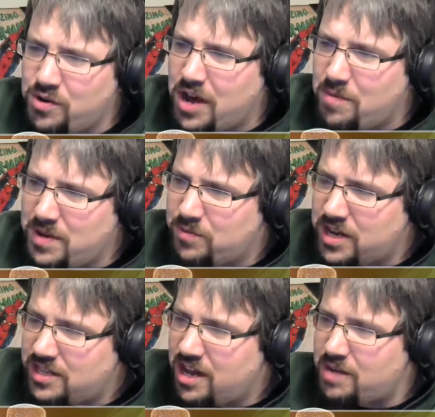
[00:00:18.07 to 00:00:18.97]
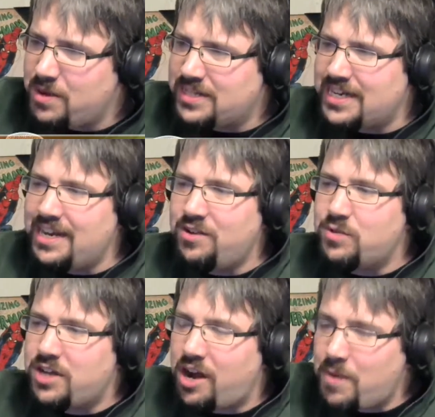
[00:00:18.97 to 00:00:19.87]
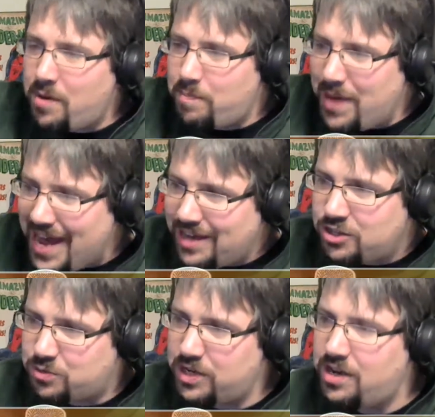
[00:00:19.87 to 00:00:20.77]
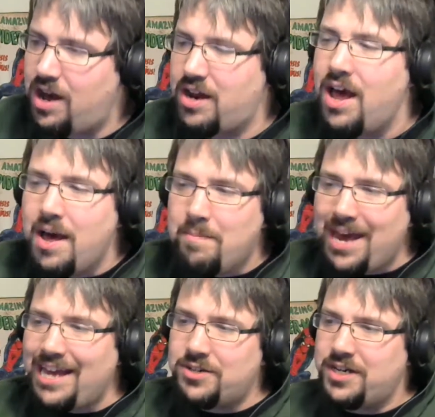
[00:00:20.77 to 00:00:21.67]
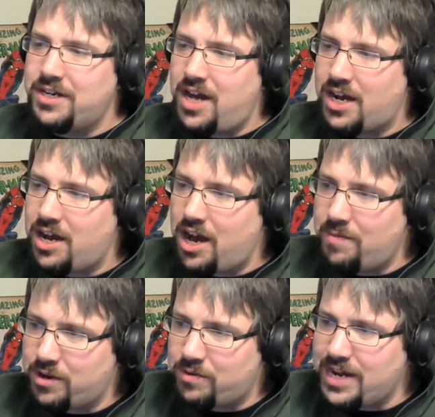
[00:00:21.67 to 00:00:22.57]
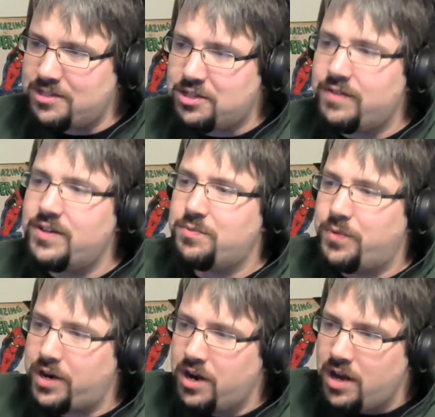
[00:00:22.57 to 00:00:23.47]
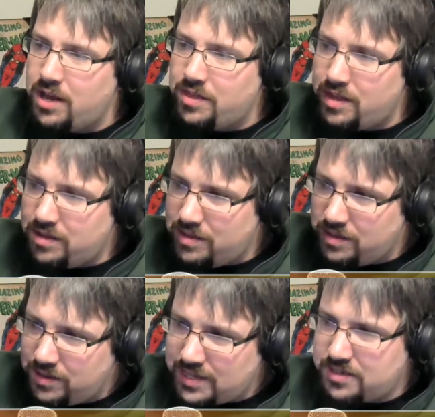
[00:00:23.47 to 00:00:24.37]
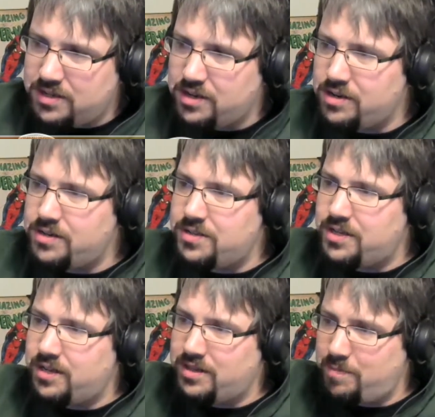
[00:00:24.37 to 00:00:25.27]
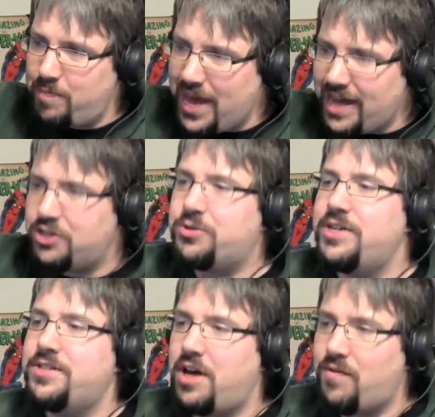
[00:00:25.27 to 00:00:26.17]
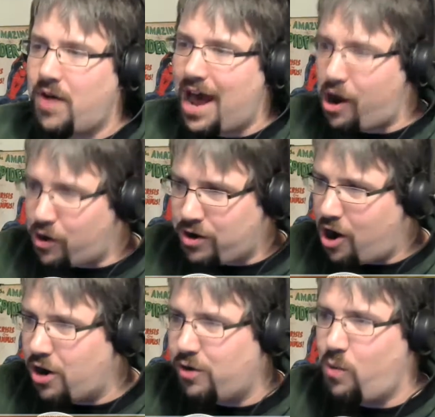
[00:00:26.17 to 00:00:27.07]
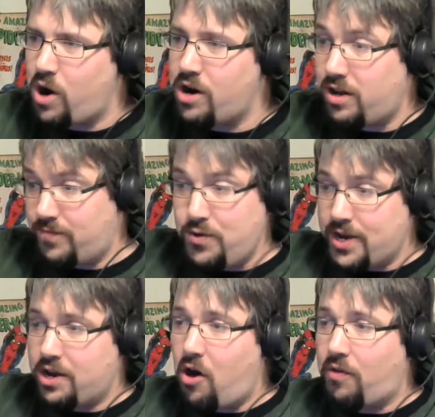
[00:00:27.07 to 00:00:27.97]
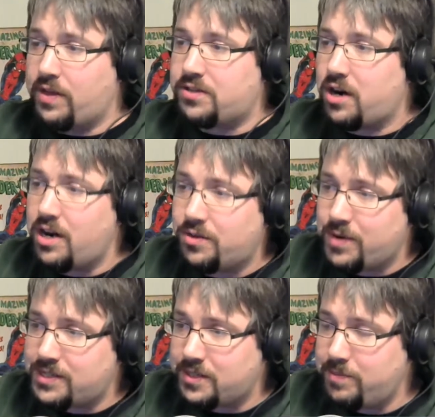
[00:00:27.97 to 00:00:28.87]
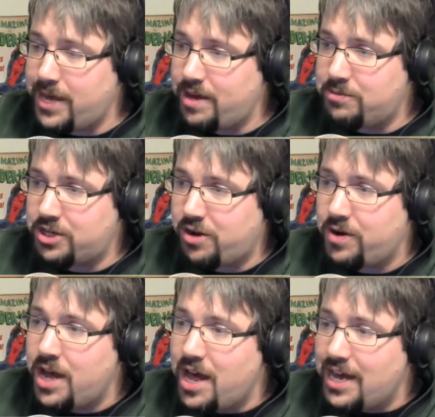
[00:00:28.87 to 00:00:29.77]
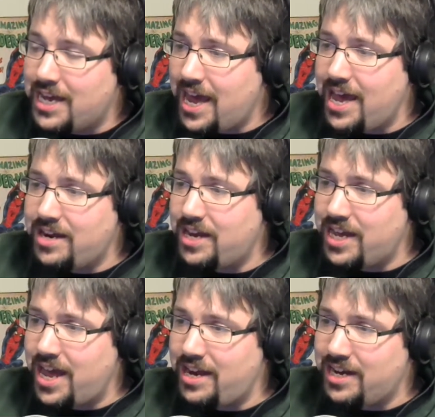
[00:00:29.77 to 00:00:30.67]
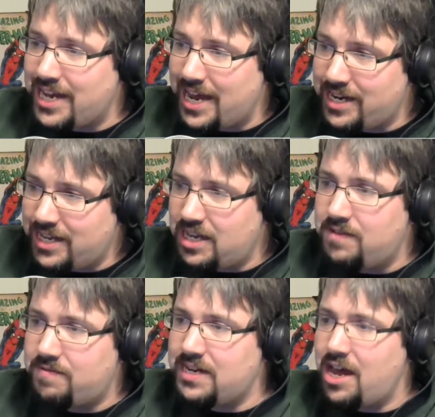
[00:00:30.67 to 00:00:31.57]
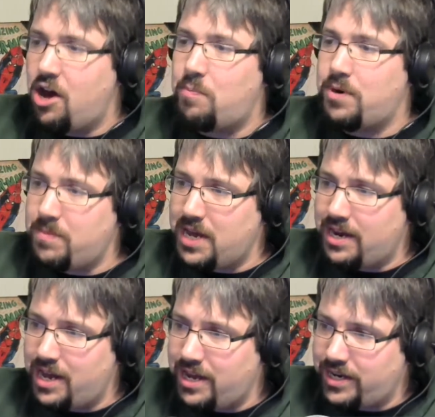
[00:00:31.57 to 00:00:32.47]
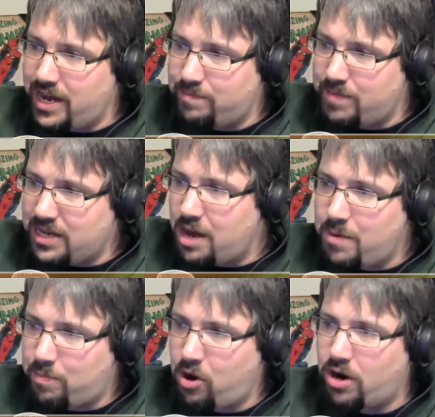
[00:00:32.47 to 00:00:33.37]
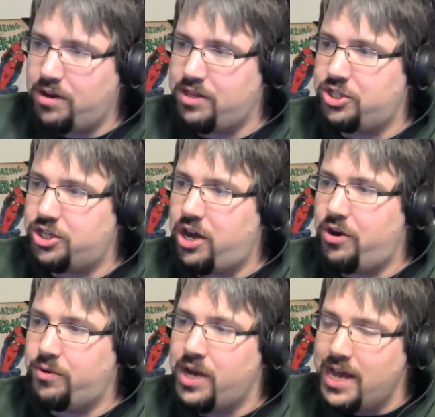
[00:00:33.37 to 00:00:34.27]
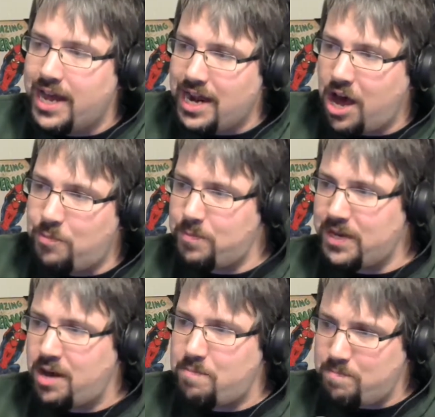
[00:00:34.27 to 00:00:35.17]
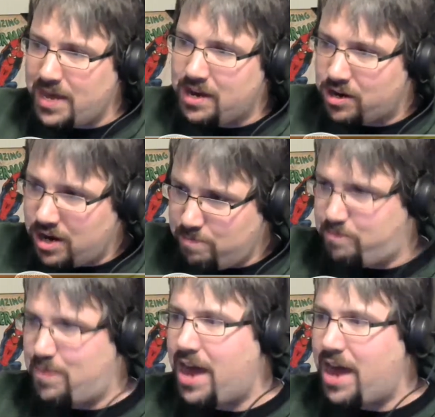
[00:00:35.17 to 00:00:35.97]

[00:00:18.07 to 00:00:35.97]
no, LB. We're not talking about tequila. We're talking about Patreon patreon.com, the ah. great service where the, the listeners, the, the patrons of our artwork, if you can call this art at the Wrestling Mayhem show, can oh, can artwork. can give and help and, and, and become a part of the show and help it become bigger and